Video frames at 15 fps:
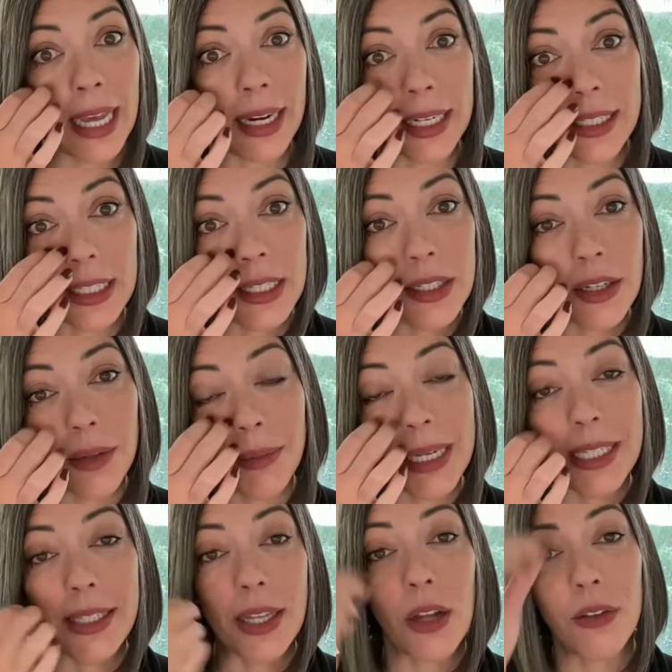and I did it on
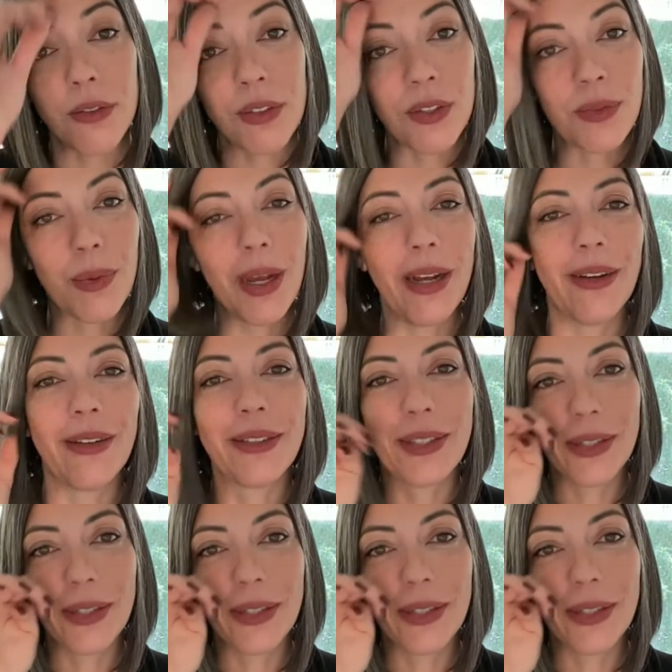myself as well.